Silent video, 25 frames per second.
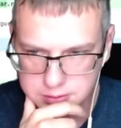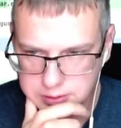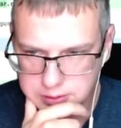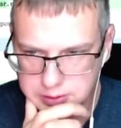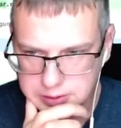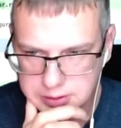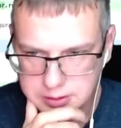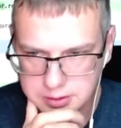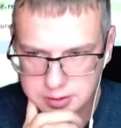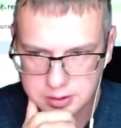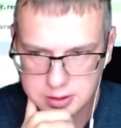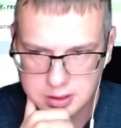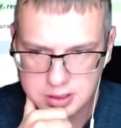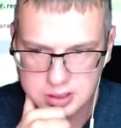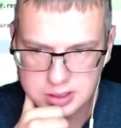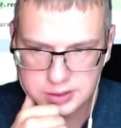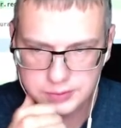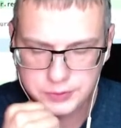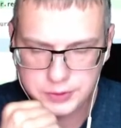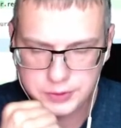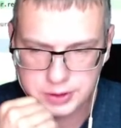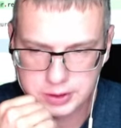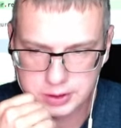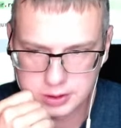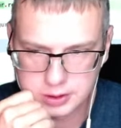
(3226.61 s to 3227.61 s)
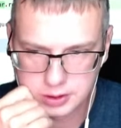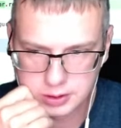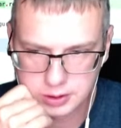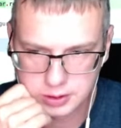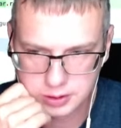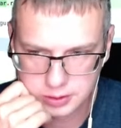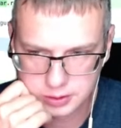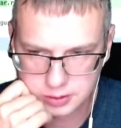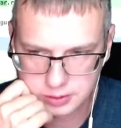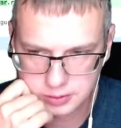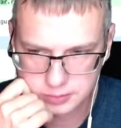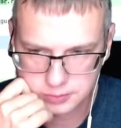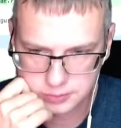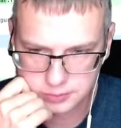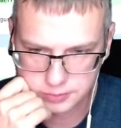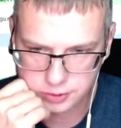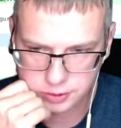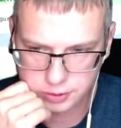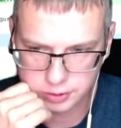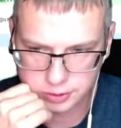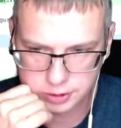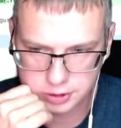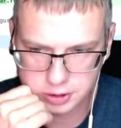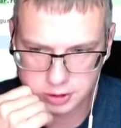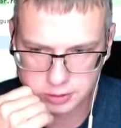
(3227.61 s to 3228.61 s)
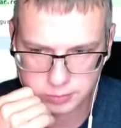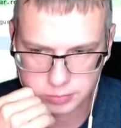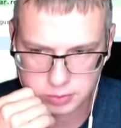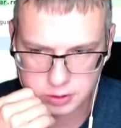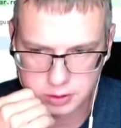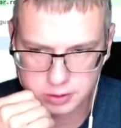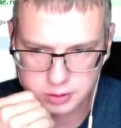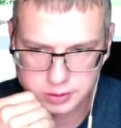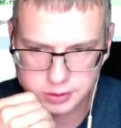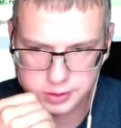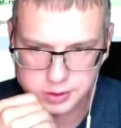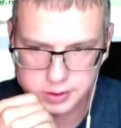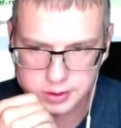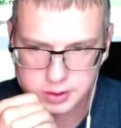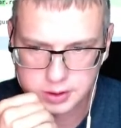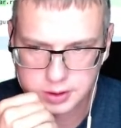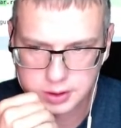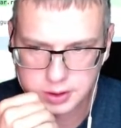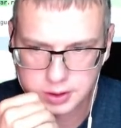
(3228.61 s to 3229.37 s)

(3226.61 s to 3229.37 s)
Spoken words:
after certain blocks,